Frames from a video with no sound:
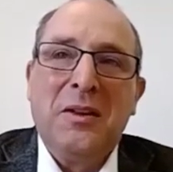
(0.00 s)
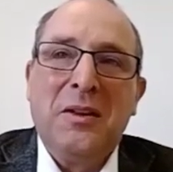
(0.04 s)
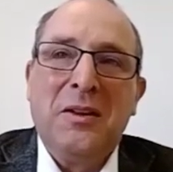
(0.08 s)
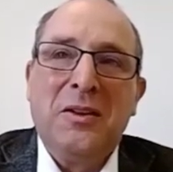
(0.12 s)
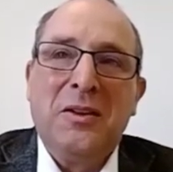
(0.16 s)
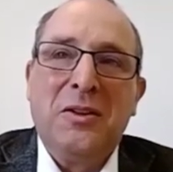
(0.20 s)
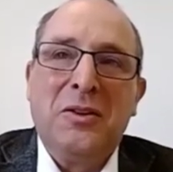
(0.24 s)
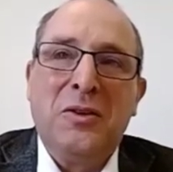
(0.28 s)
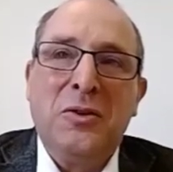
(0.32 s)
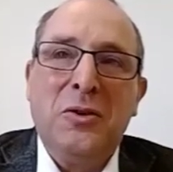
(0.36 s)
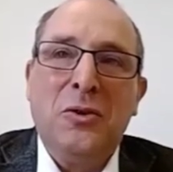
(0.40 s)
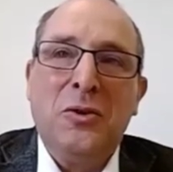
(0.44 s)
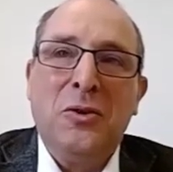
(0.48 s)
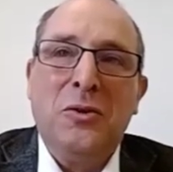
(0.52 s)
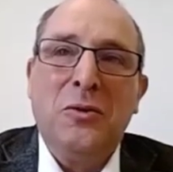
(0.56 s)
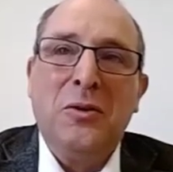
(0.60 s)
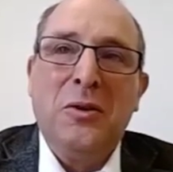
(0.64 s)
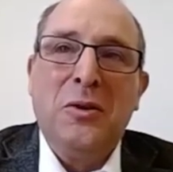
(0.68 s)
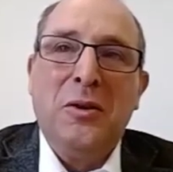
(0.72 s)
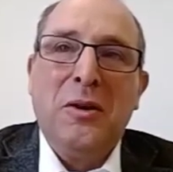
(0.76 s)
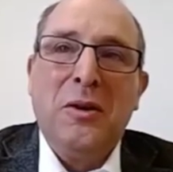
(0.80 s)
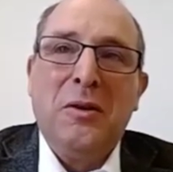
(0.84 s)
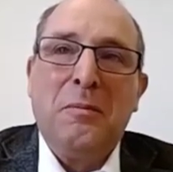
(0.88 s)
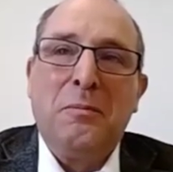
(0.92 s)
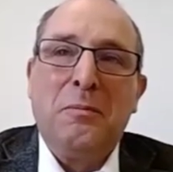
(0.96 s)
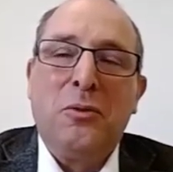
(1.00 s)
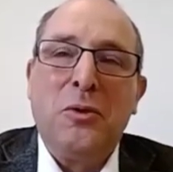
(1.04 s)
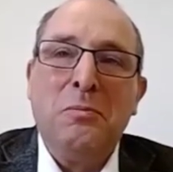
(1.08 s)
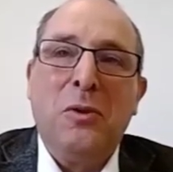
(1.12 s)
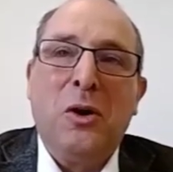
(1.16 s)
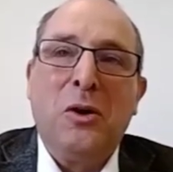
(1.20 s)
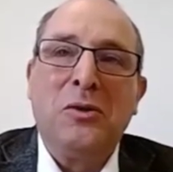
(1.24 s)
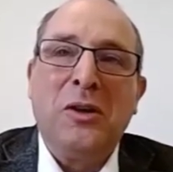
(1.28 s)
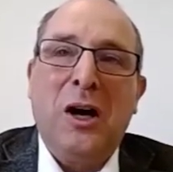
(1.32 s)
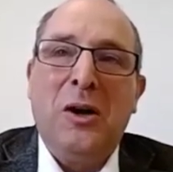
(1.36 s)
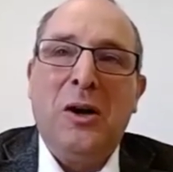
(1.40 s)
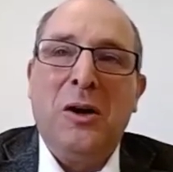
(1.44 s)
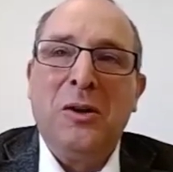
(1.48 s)
to
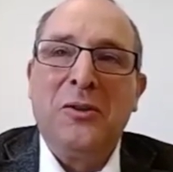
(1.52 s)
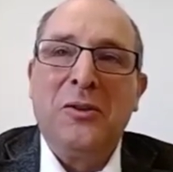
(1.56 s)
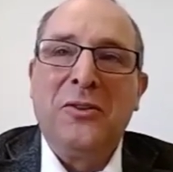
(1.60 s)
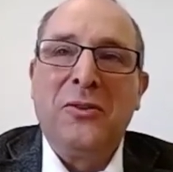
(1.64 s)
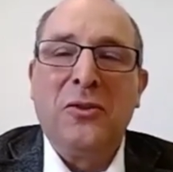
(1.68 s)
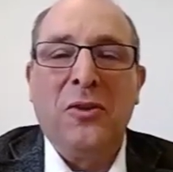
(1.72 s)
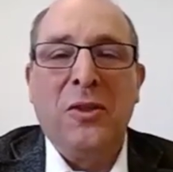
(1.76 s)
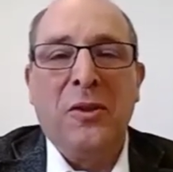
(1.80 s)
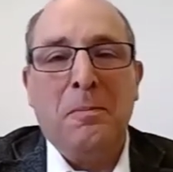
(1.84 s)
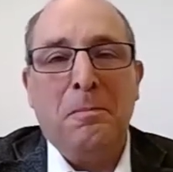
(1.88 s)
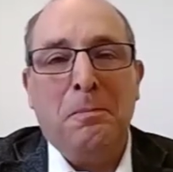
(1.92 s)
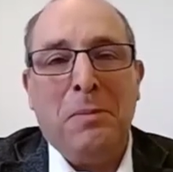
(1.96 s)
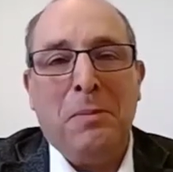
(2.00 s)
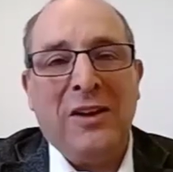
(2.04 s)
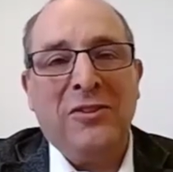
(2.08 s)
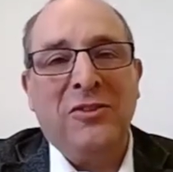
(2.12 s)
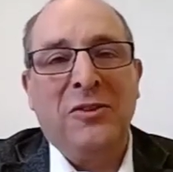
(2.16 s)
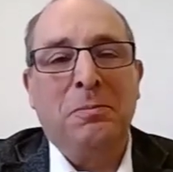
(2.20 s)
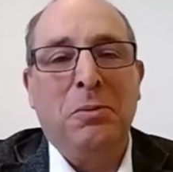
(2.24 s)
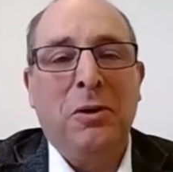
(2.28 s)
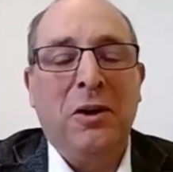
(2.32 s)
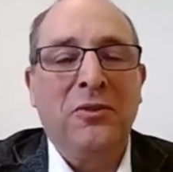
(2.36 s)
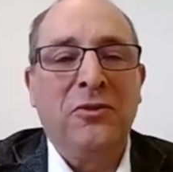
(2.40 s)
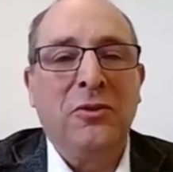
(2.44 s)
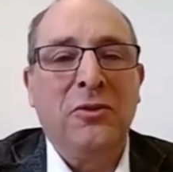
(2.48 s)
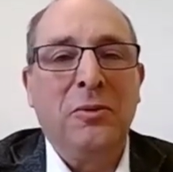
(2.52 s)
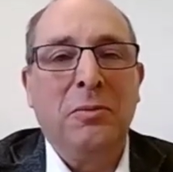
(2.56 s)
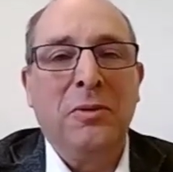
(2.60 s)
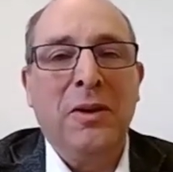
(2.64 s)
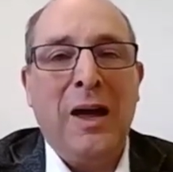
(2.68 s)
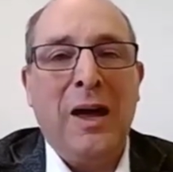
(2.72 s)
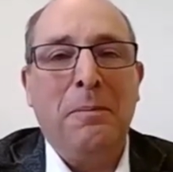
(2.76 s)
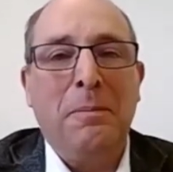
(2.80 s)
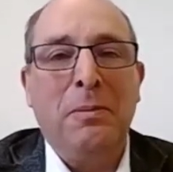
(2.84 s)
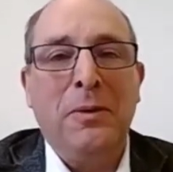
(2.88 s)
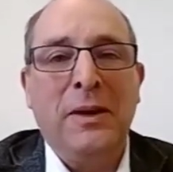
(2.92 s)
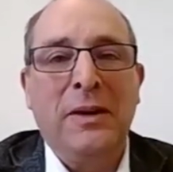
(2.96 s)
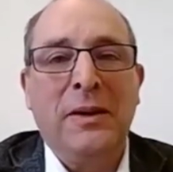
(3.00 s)
promote also the best possible
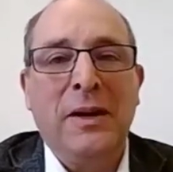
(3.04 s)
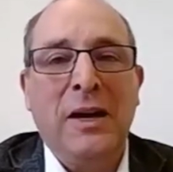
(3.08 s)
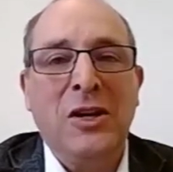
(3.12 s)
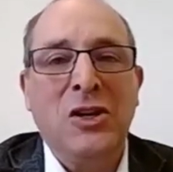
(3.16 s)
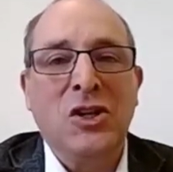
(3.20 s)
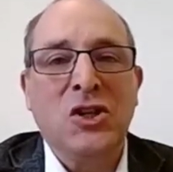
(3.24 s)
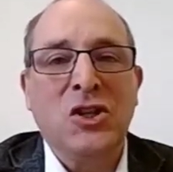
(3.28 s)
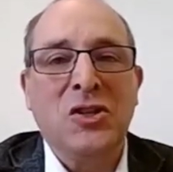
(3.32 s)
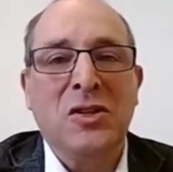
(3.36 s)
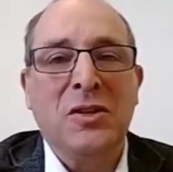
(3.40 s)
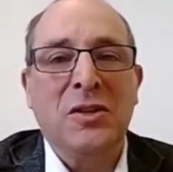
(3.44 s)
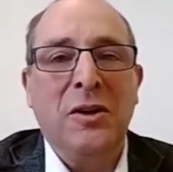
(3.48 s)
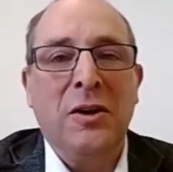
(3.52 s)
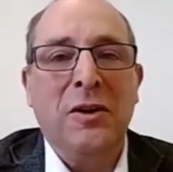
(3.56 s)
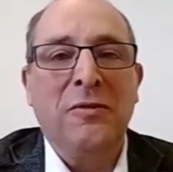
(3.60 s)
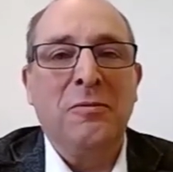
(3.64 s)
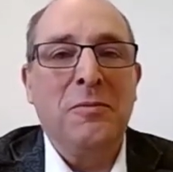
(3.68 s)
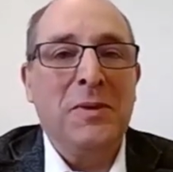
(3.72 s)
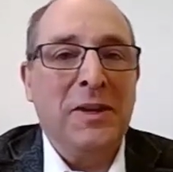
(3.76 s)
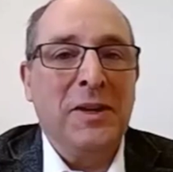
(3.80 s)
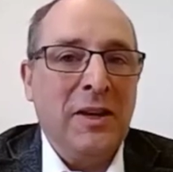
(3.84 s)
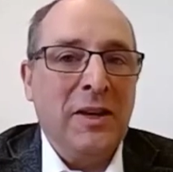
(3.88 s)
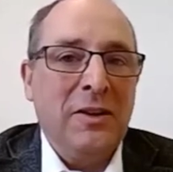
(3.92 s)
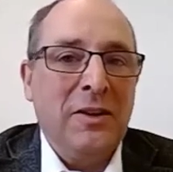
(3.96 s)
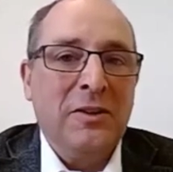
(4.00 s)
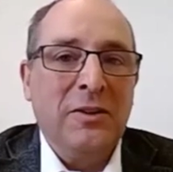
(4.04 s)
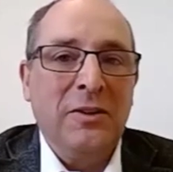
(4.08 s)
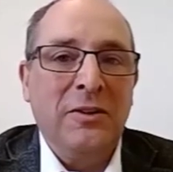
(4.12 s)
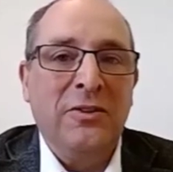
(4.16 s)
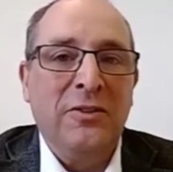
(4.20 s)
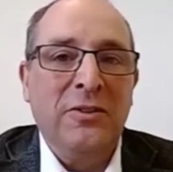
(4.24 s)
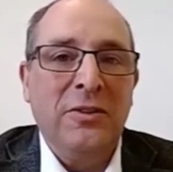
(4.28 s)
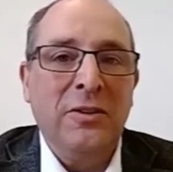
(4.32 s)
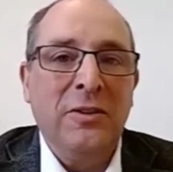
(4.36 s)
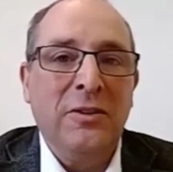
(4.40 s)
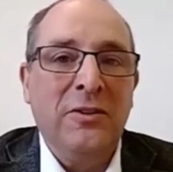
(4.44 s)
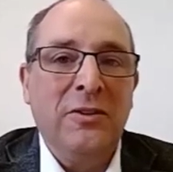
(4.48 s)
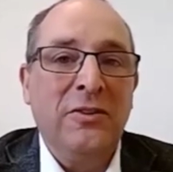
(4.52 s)
application of mechanical
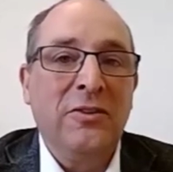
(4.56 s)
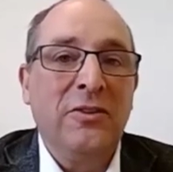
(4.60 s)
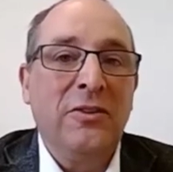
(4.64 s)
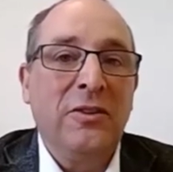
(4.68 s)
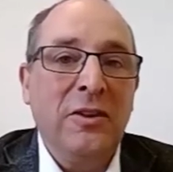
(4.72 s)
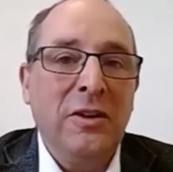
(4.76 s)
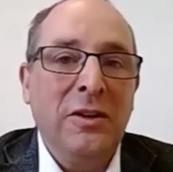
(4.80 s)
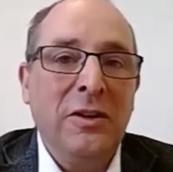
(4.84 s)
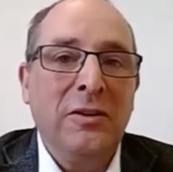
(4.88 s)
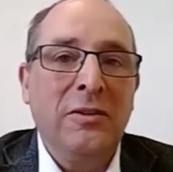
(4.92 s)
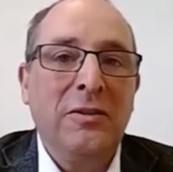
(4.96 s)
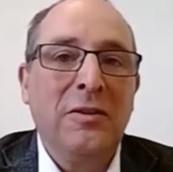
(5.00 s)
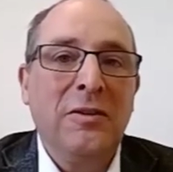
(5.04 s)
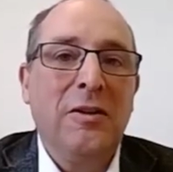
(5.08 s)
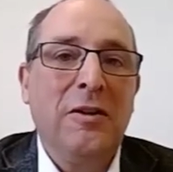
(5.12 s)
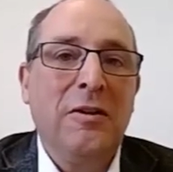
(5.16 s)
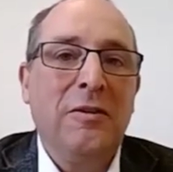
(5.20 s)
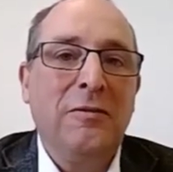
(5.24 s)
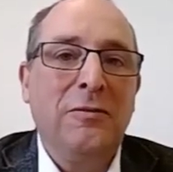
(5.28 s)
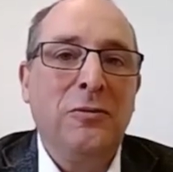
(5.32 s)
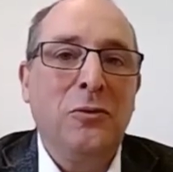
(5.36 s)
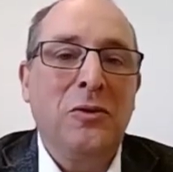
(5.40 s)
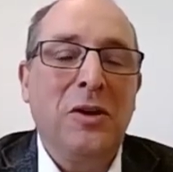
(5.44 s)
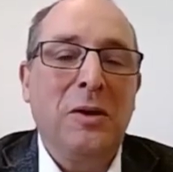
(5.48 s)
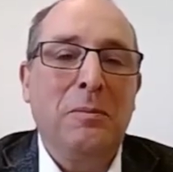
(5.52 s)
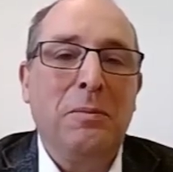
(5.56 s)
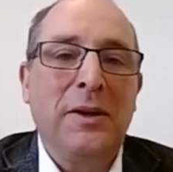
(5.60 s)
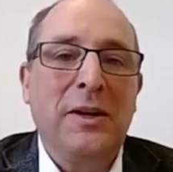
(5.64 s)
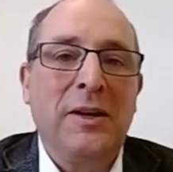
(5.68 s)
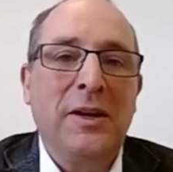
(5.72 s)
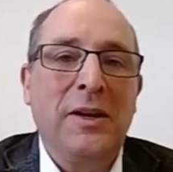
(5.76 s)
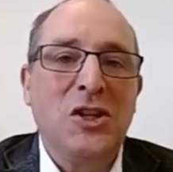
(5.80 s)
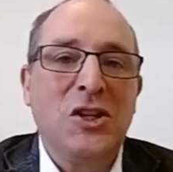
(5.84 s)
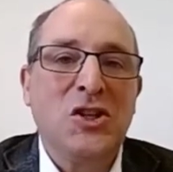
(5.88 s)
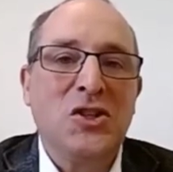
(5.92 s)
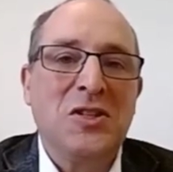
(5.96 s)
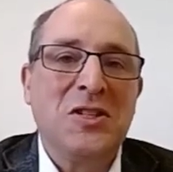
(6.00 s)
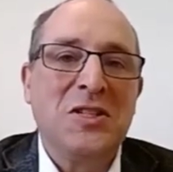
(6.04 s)
seals in food
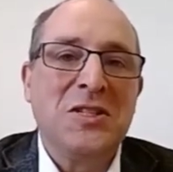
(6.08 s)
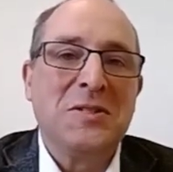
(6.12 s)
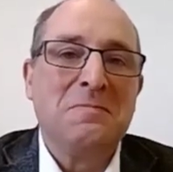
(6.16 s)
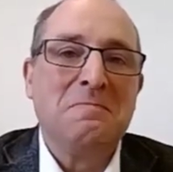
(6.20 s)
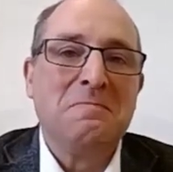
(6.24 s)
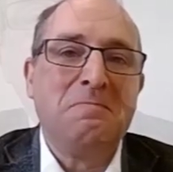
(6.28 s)
applications.